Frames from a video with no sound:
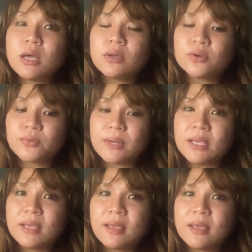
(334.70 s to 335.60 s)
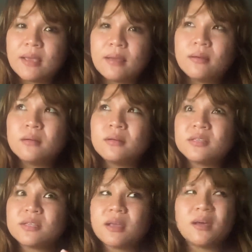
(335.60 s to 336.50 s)
Korea,
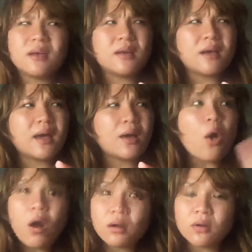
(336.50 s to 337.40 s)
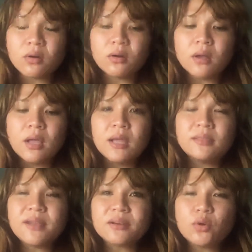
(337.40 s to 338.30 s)
Hong Kong,
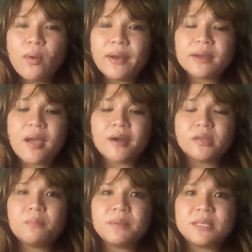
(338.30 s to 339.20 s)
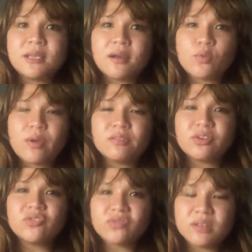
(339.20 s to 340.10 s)
they required RT-PCR whether
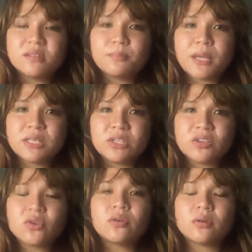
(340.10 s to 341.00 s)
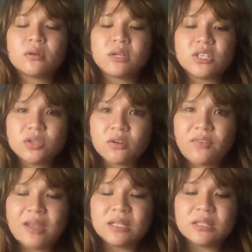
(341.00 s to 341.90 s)
a transit passenger or that's your
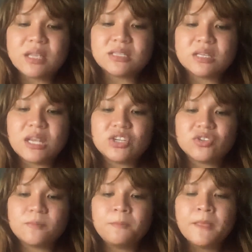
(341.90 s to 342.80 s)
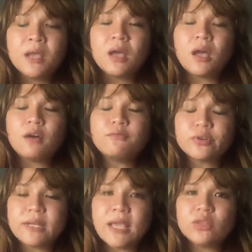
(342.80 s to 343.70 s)
final destination,
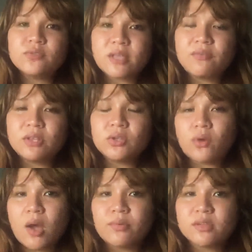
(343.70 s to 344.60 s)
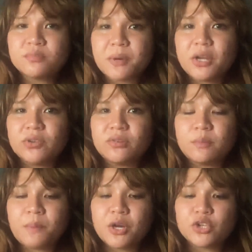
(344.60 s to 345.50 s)
48 to 72 hours prior to
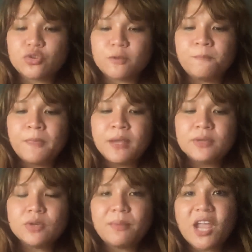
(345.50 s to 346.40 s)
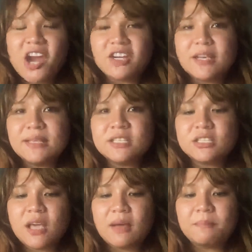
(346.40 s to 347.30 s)
departure. So my airline is
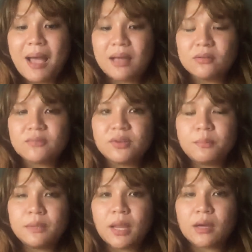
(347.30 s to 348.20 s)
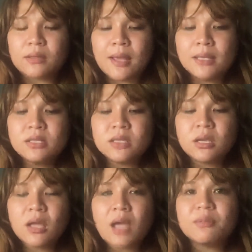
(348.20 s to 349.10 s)
PAL or Philippine Airlines.
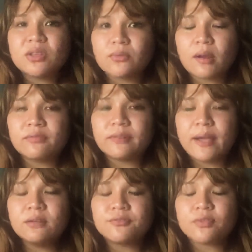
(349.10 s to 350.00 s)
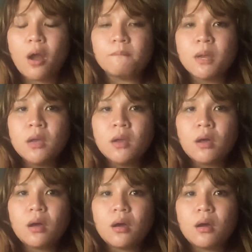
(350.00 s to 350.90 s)
I'm a direct flight from
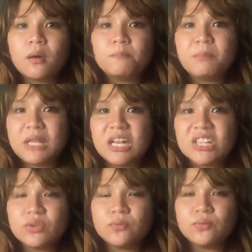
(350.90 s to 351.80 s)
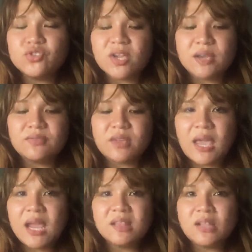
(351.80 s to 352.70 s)
Manila to
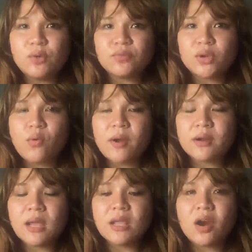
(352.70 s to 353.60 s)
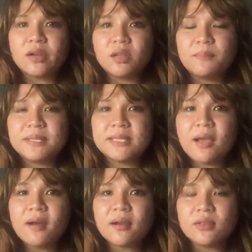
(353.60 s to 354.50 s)
JFK. They don't require any
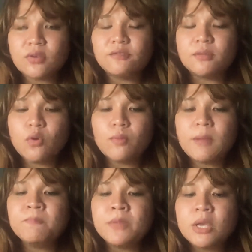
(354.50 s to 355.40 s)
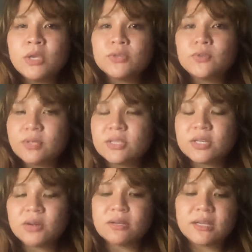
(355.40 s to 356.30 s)
RT-PCR as of the moment. So that's the
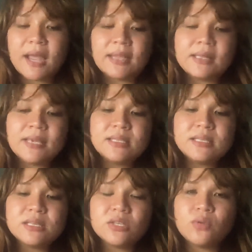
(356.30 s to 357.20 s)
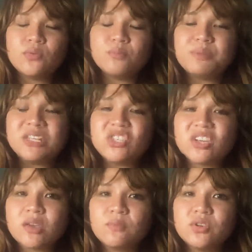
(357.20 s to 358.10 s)
current guidelines. So please
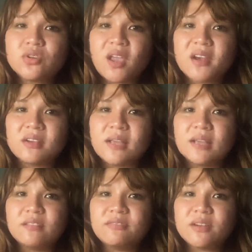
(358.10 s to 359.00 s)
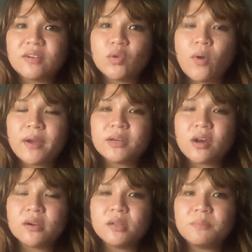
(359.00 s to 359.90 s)
check with your airline if they require an
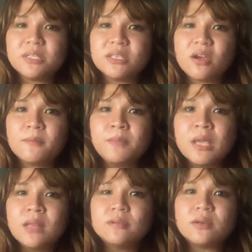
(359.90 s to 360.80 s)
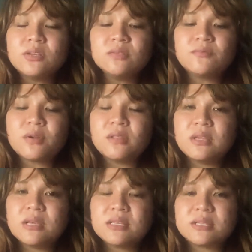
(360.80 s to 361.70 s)
RT-PCR. The reason for
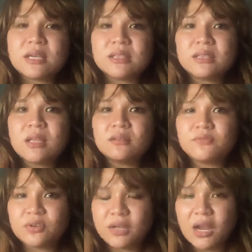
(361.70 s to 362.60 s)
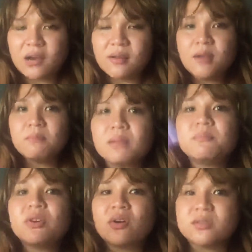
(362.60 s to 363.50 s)
this is not for the airline,
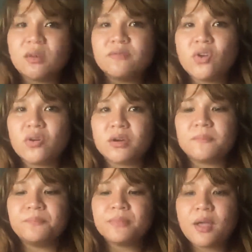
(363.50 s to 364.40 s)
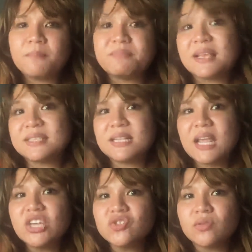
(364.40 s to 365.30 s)
because of your
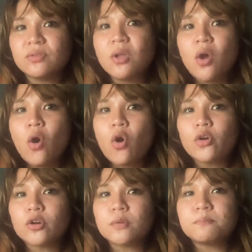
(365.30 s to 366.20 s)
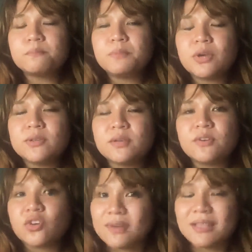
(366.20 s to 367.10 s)
destination or because of
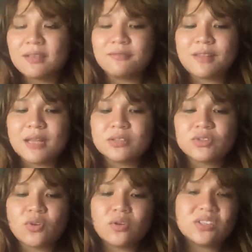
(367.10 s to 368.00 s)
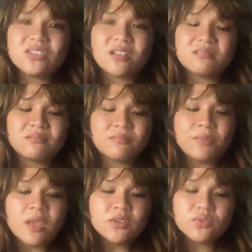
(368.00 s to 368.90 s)
your connecting flight. So it's not,
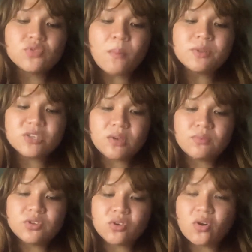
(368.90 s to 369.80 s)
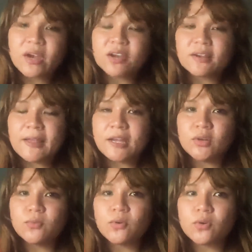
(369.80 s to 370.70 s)
so double check with your
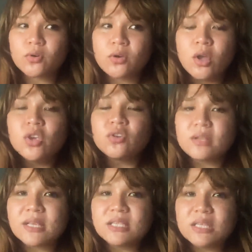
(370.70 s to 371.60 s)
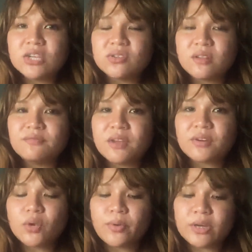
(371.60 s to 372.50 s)
airline or your destination if they
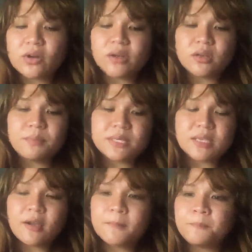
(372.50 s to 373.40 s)
require an RT-PCR.